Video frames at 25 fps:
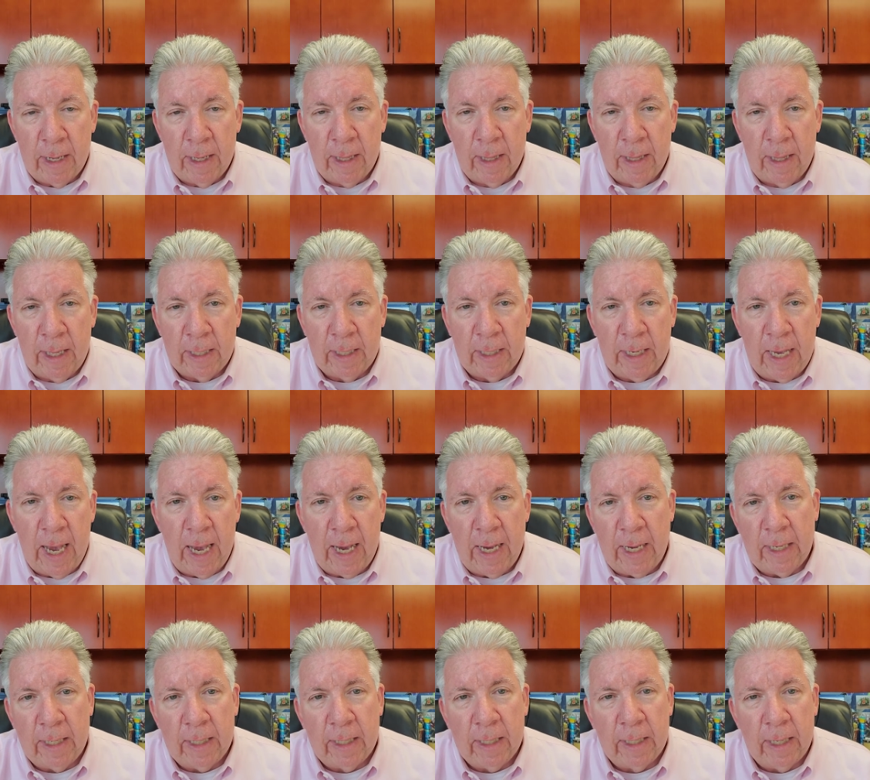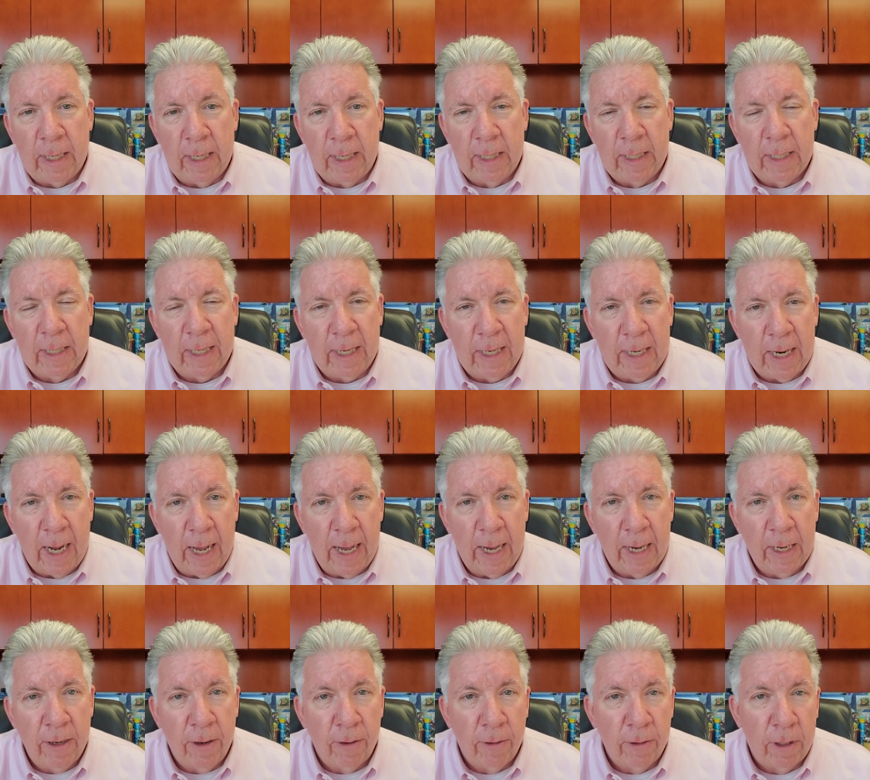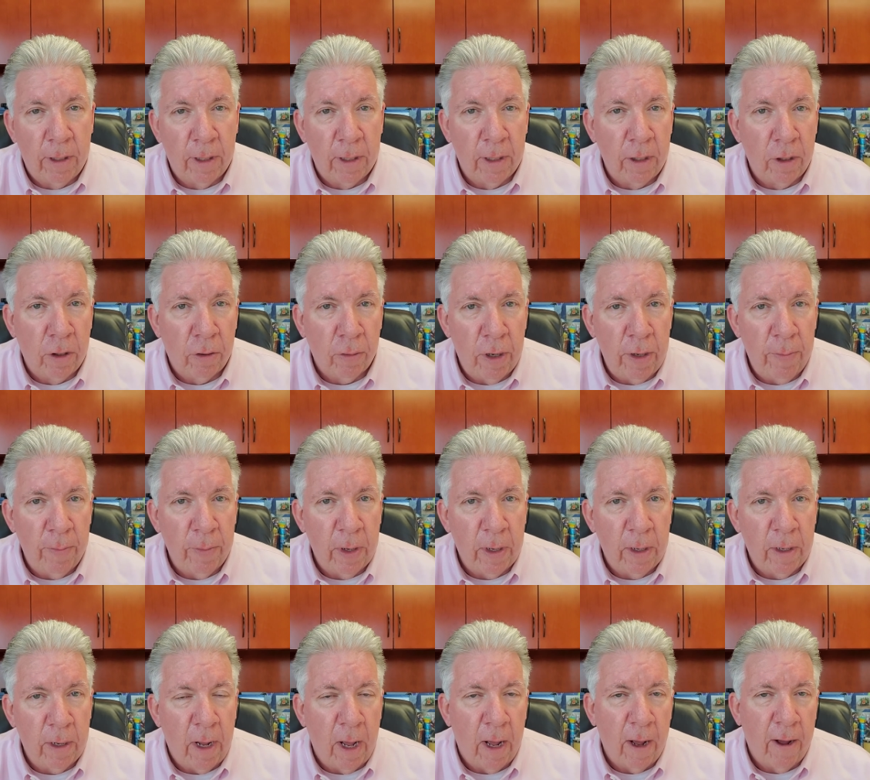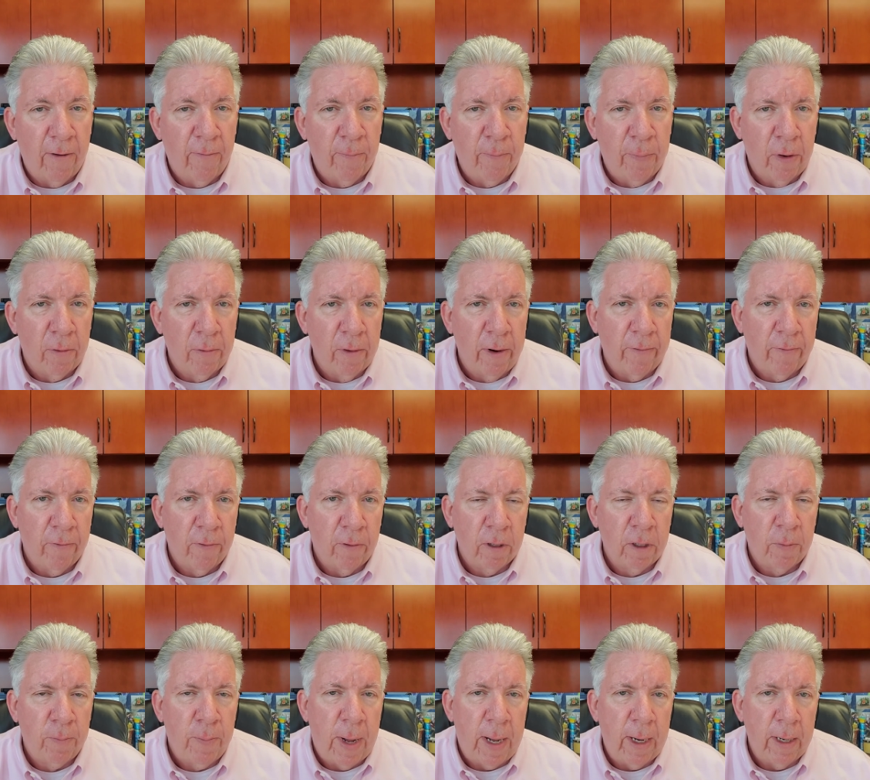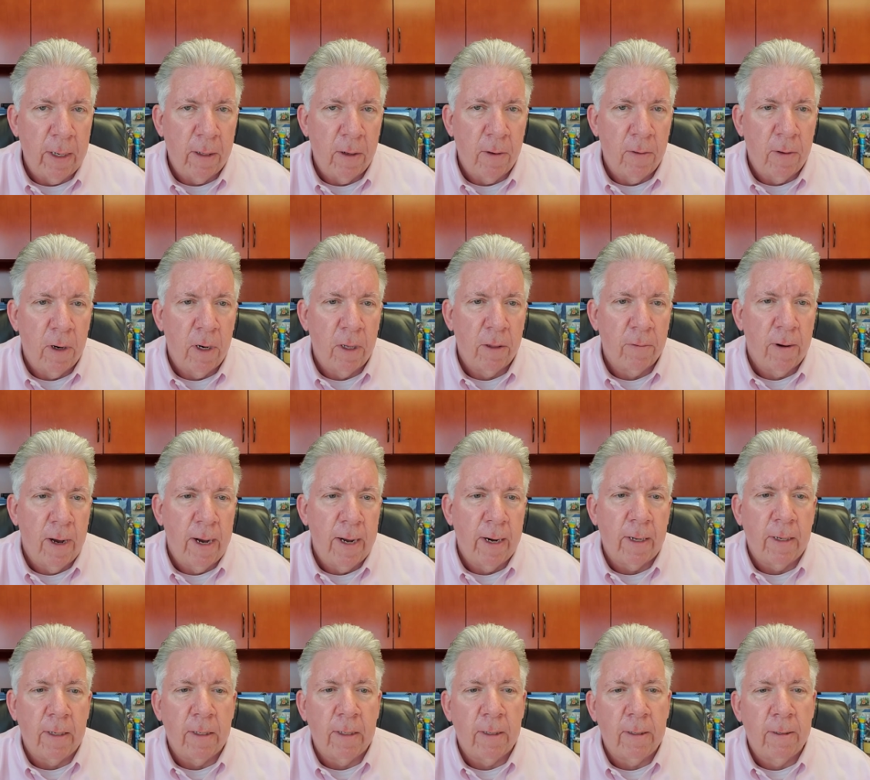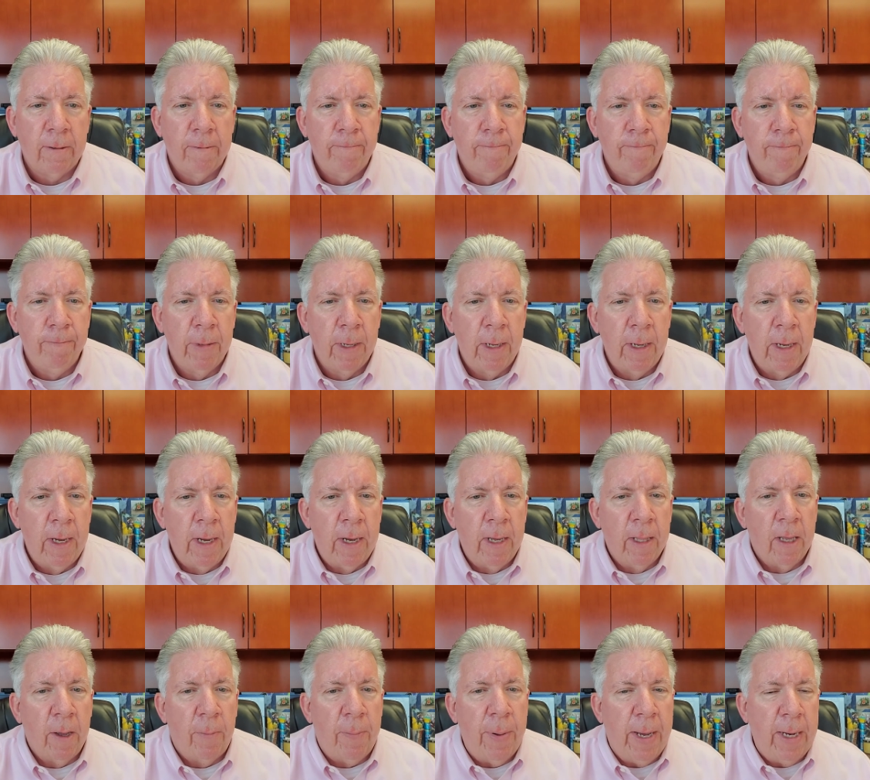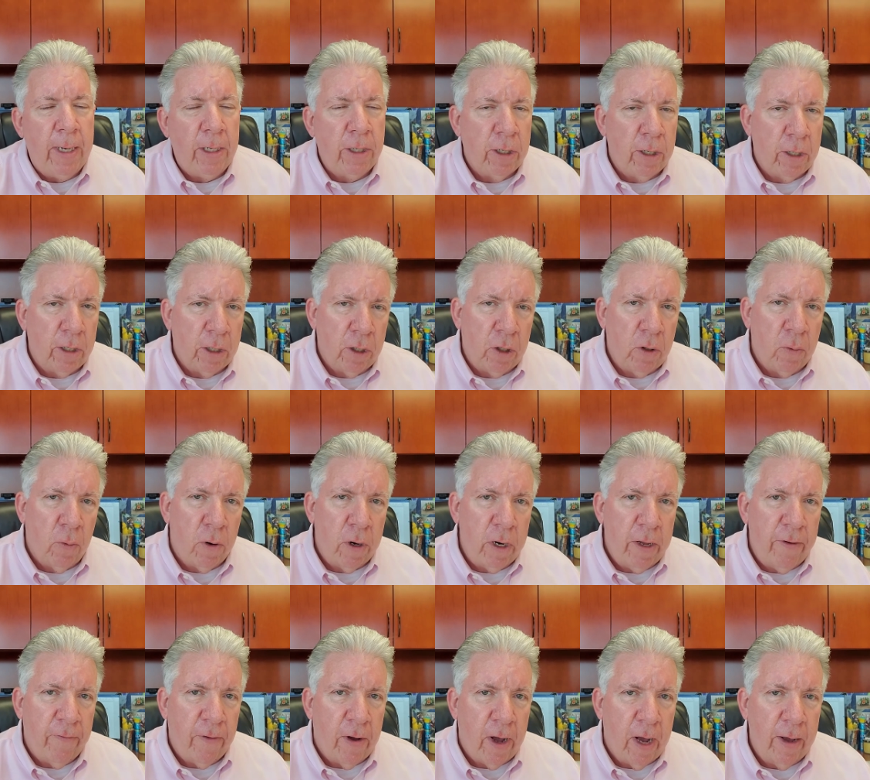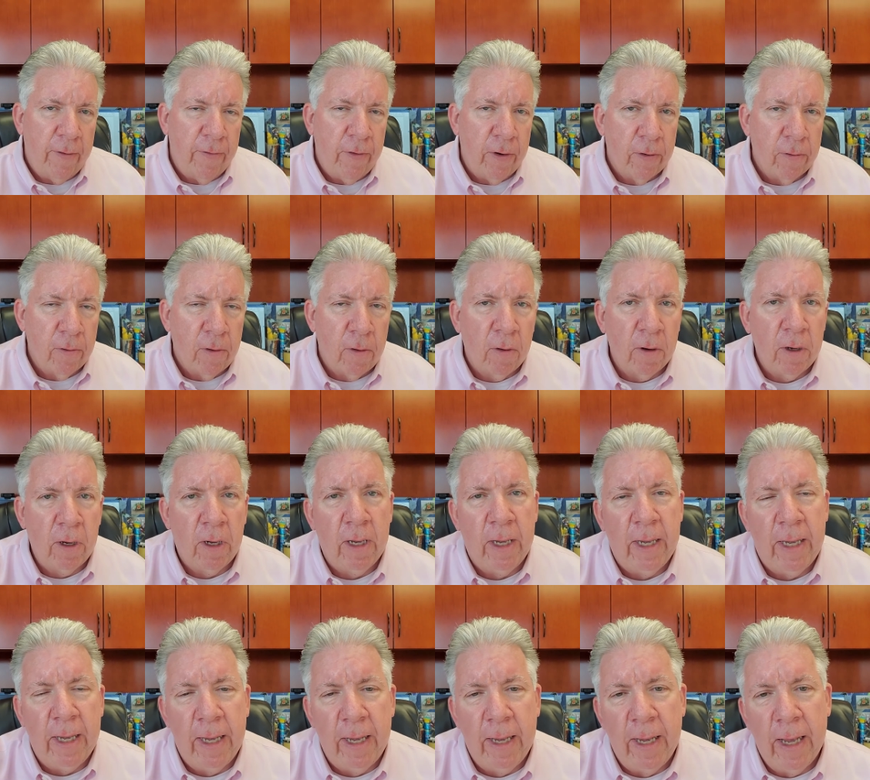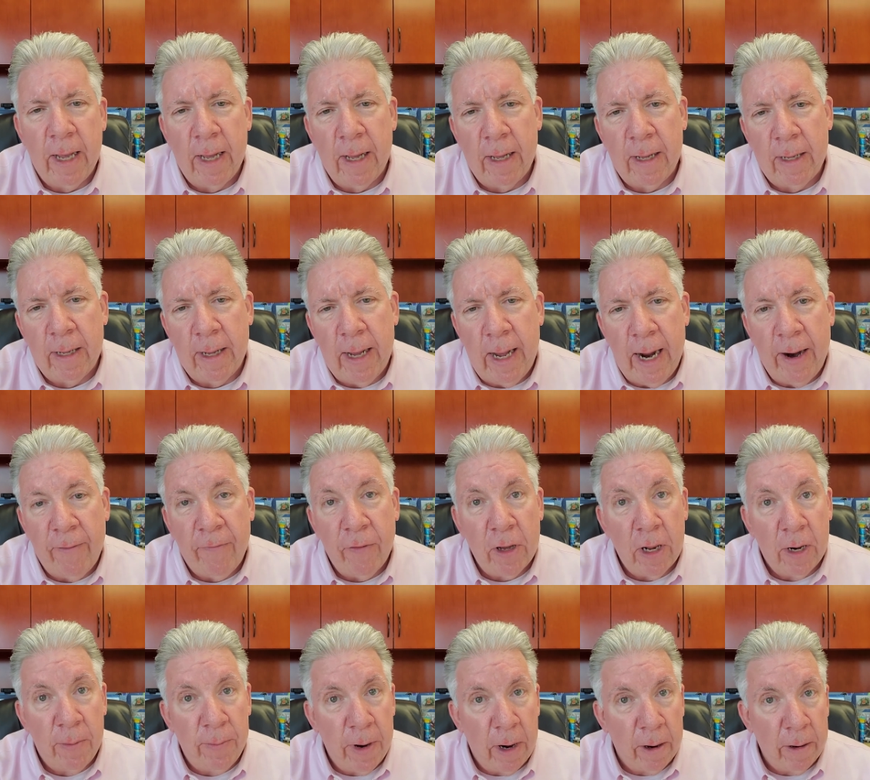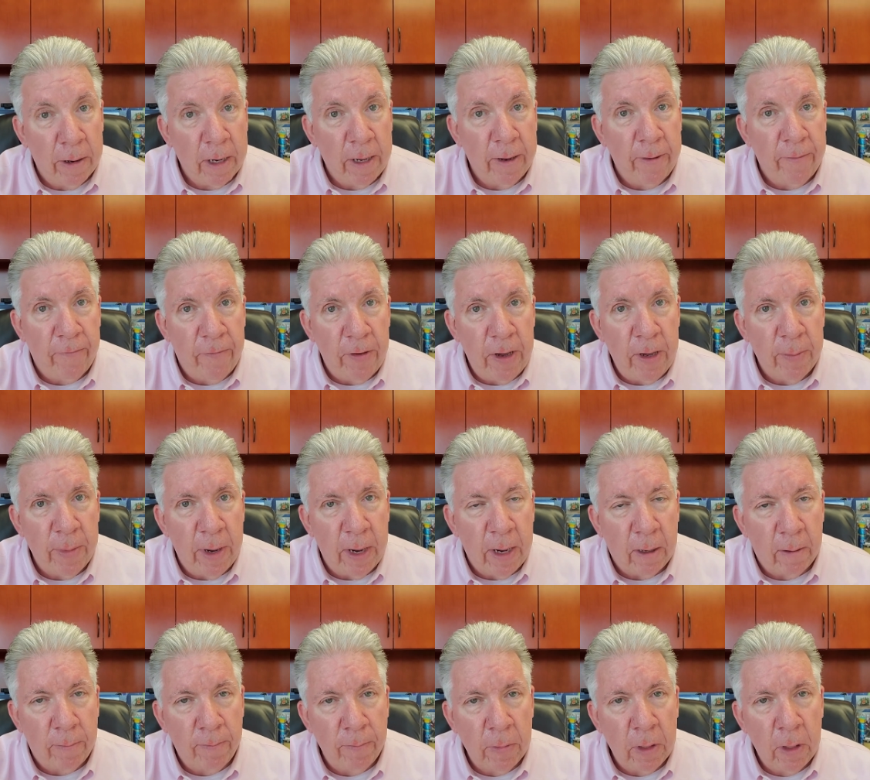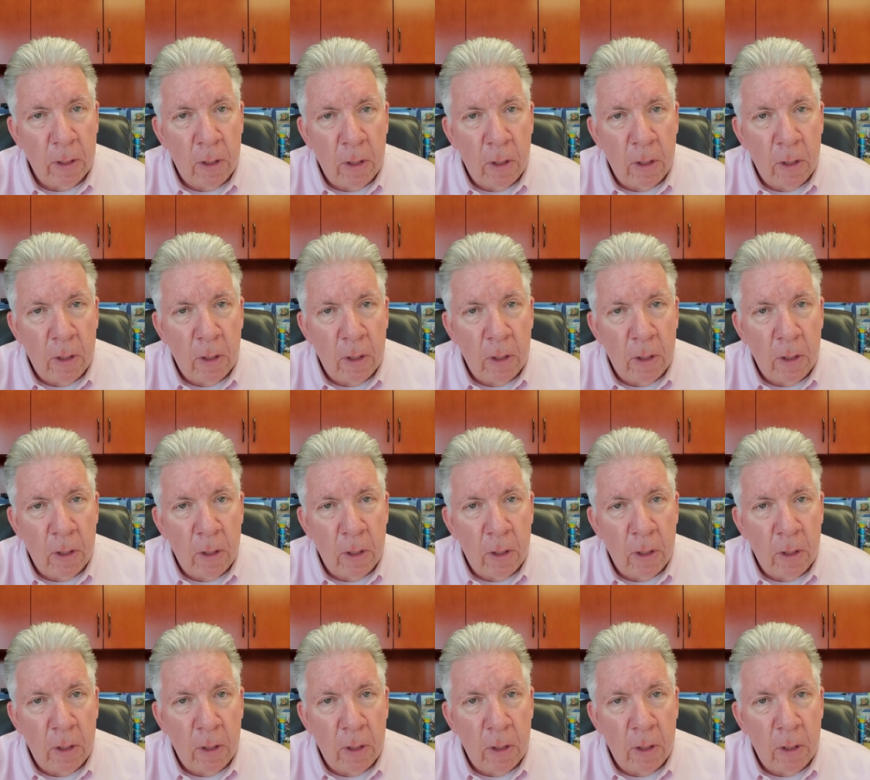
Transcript: This case is the diagnosis and treatment of peripheral spondyloarthritis. The patient is a 25 year old uh, African American female